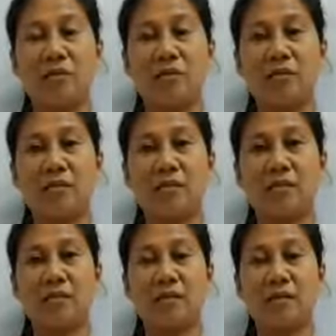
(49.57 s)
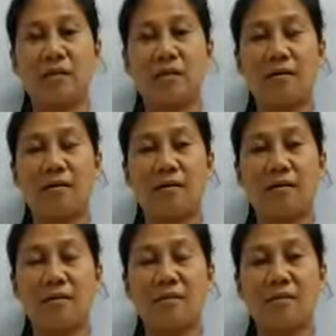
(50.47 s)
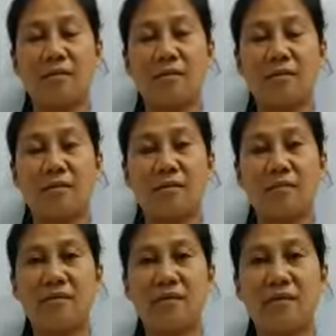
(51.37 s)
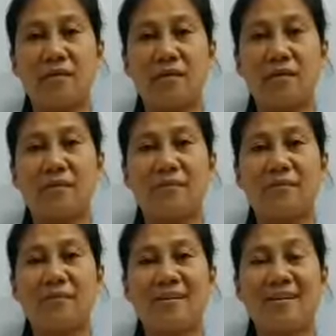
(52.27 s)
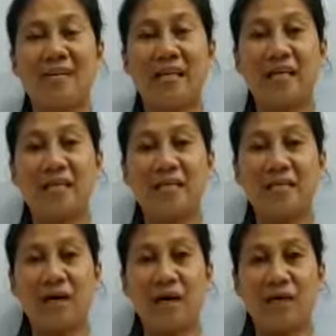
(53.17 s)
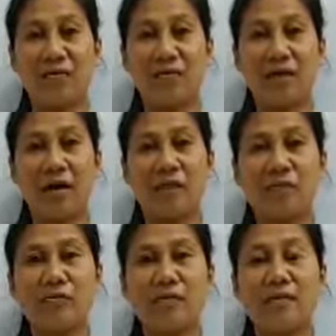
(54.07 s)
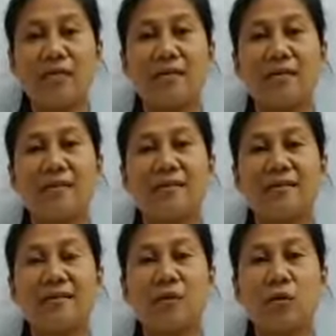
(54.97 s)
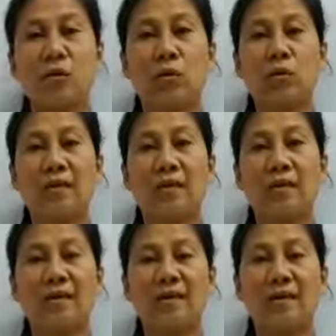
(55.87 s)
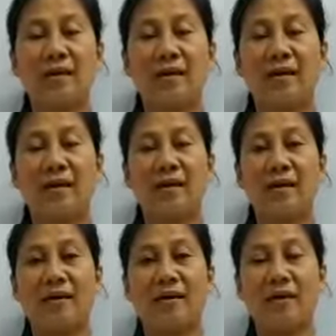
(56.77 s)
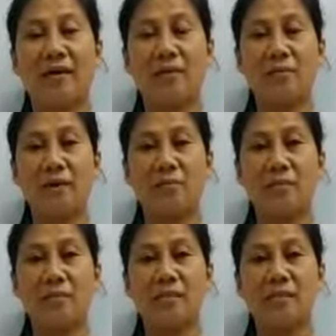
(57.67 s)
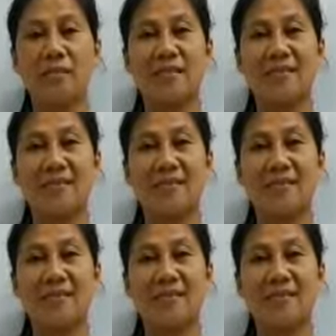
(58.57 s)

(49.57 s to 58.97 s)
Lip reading: My duties, our responsibilities are cleaning the house, ironing, cooking, care babies.